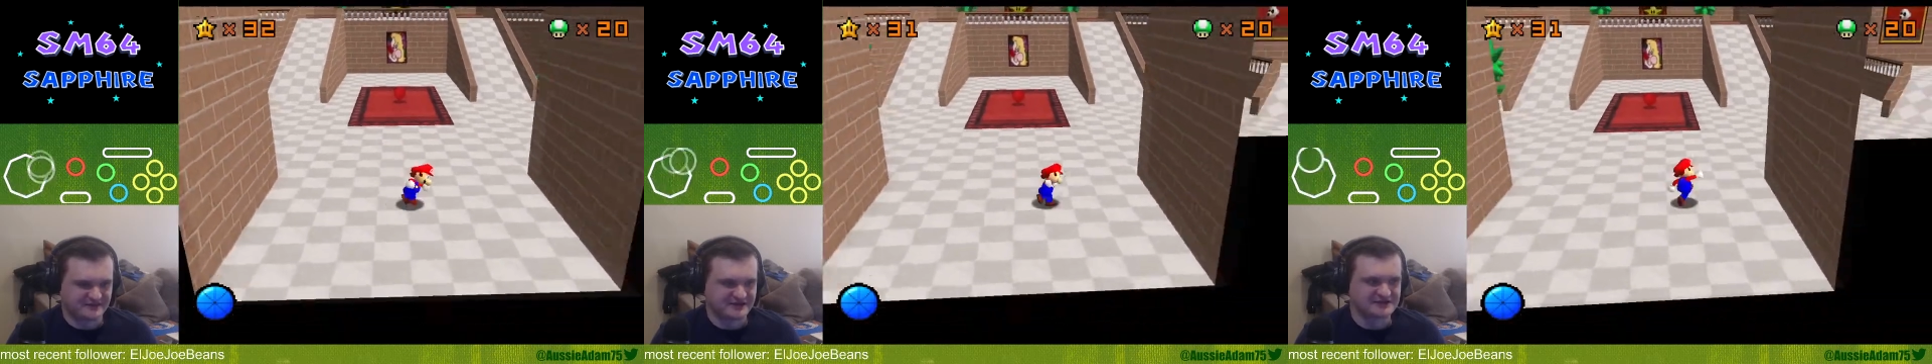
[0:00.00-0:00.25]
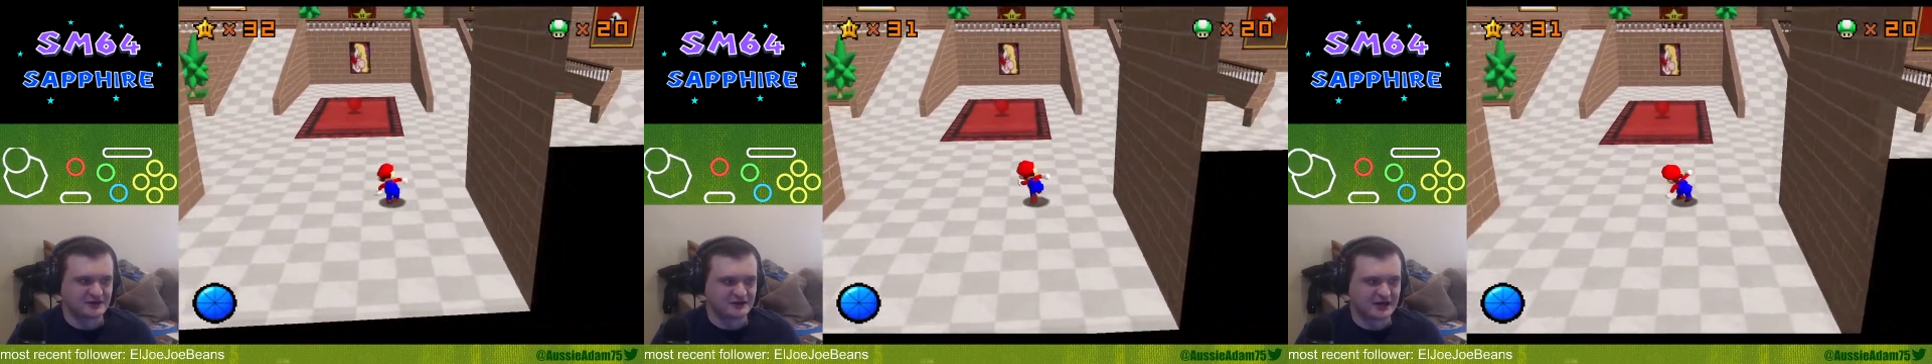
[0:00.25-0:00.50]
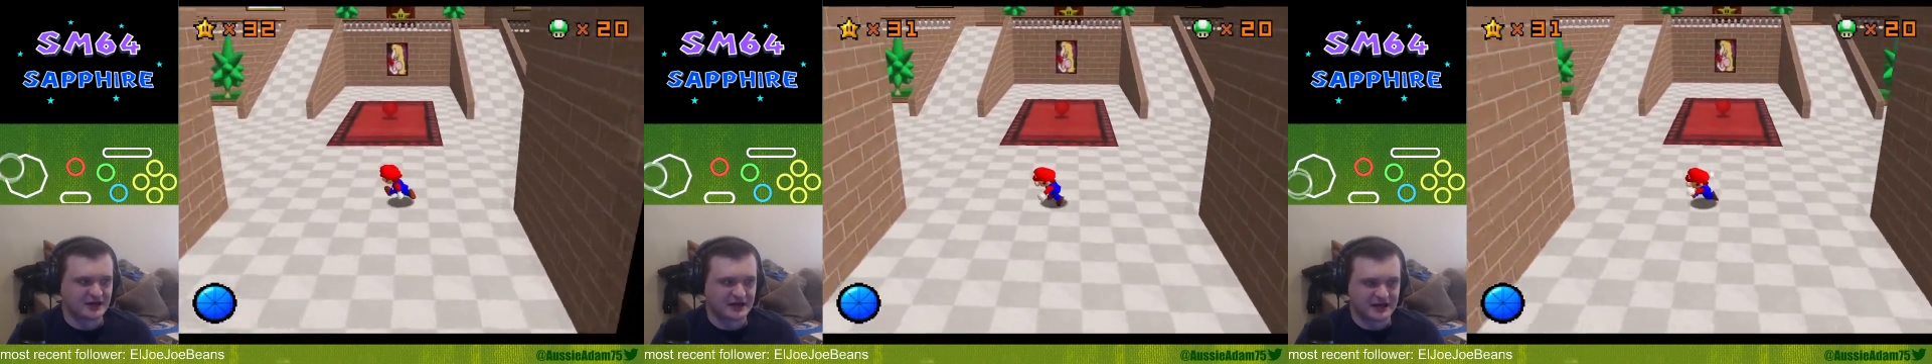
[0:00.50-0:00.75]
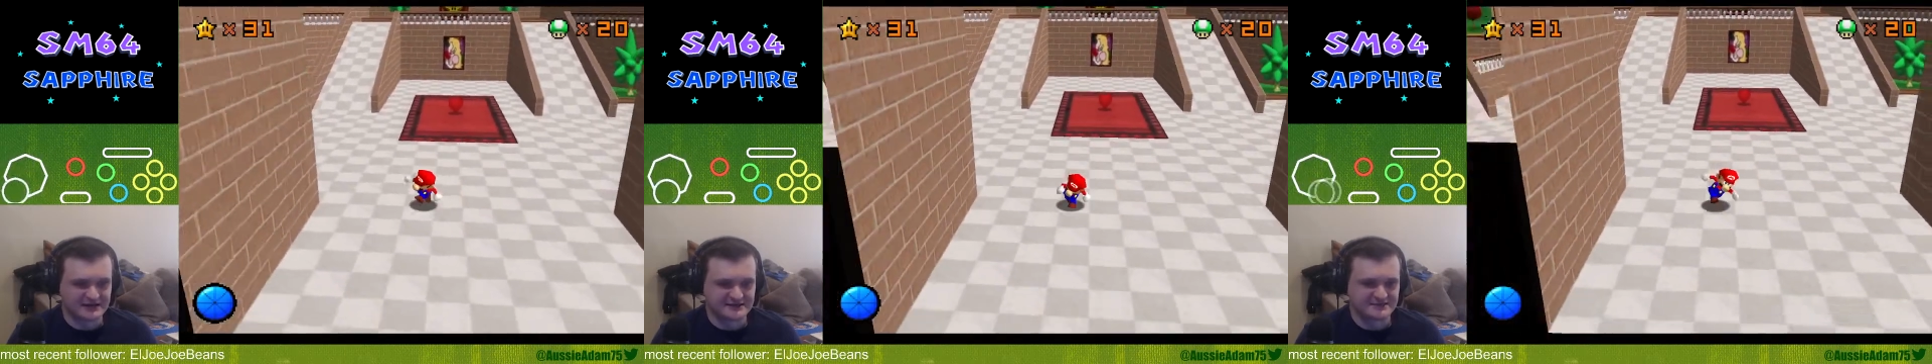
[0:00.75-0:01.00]
my star count, it
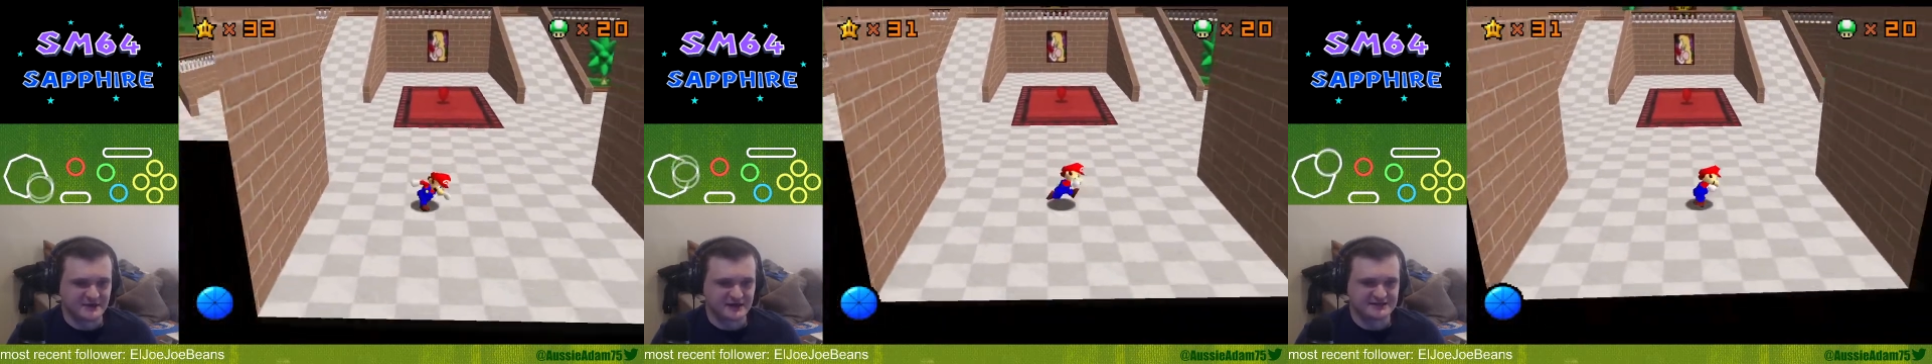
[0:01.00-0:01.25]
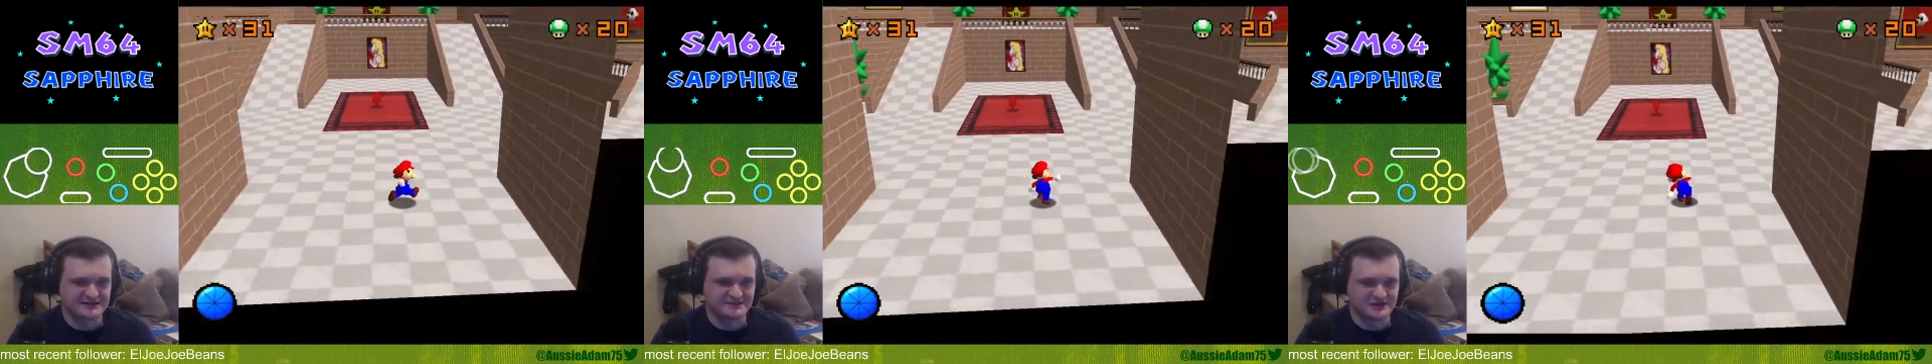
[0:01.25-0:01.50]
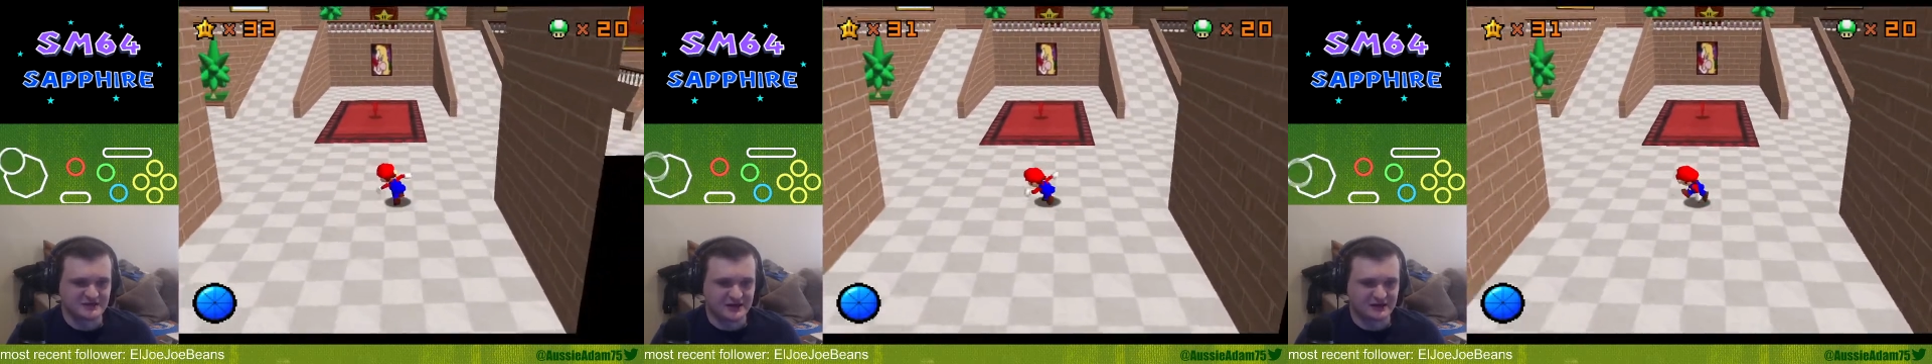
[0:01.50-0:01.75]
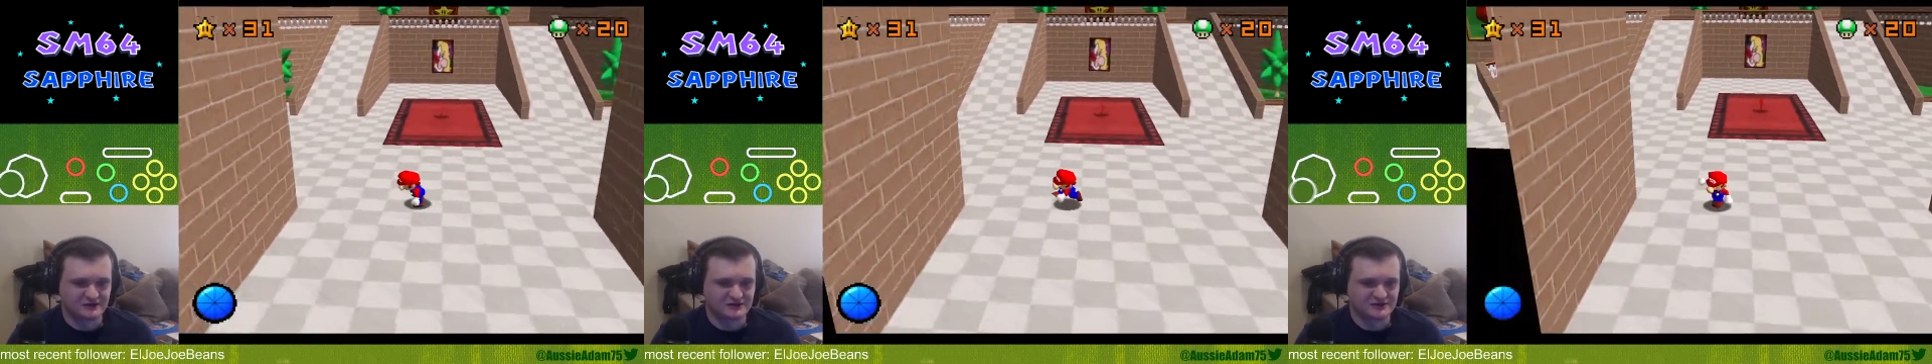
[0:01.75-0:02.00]
has my speed
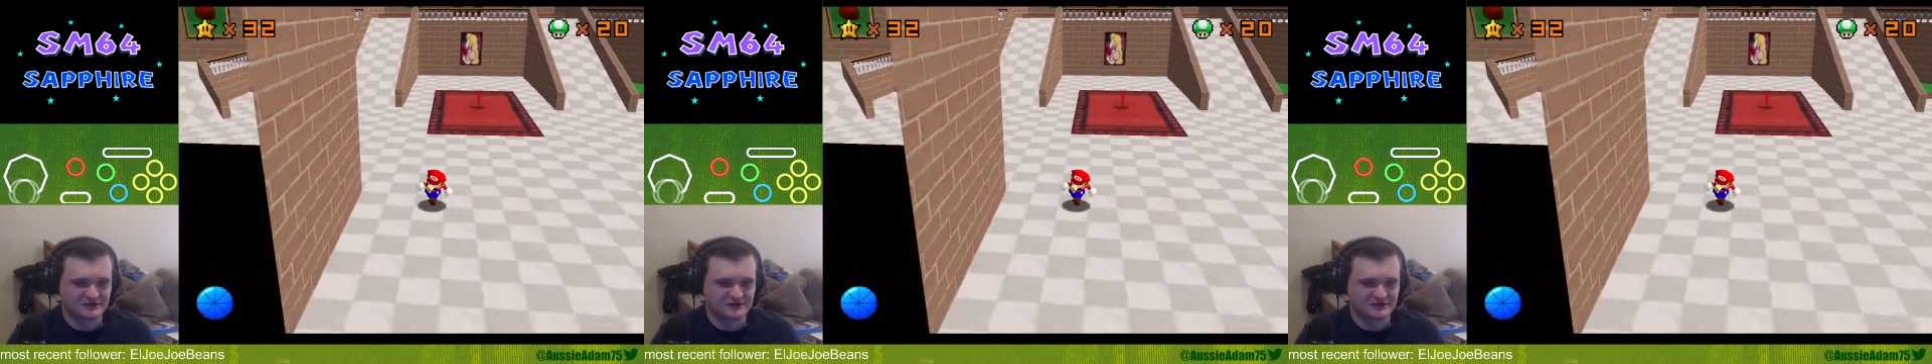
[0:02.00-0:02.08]
count.